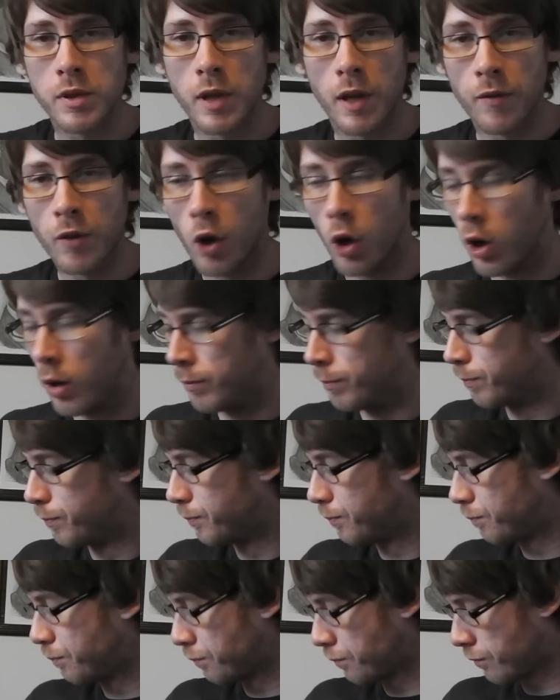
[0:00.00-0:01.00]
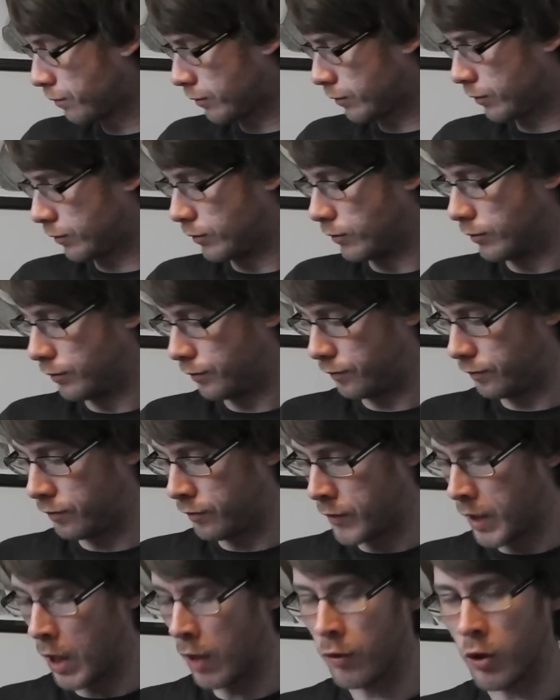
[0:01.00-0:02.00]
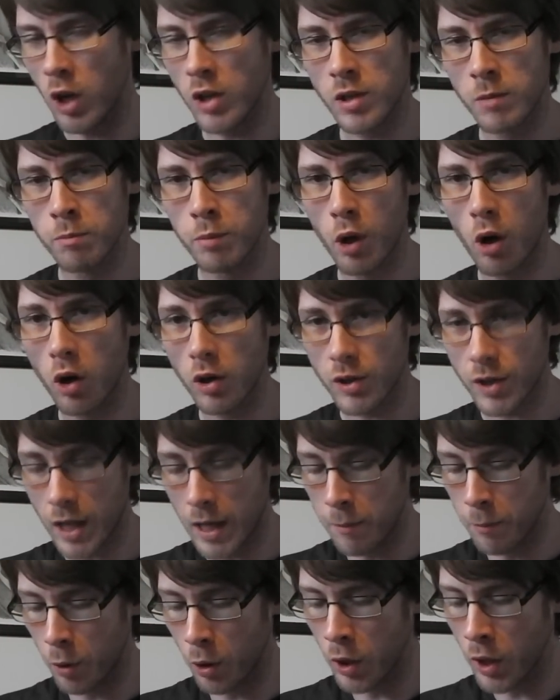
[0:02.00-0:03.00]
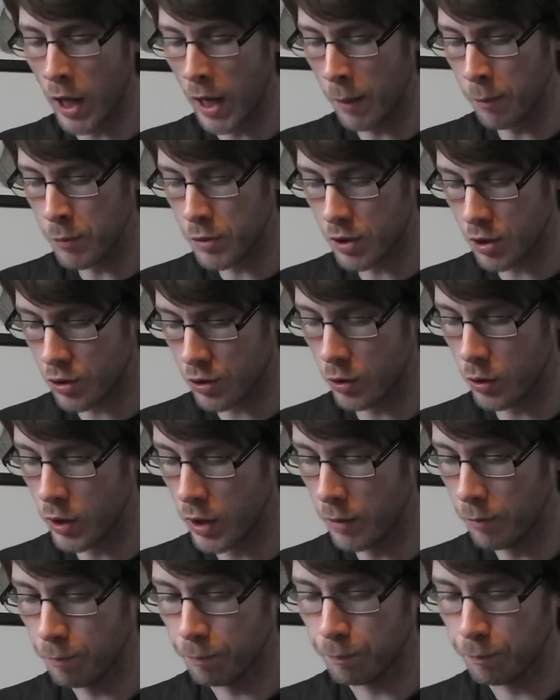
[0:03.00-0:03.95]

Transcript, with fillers: I've got. Now I've got some boxed Game Boy games to show you.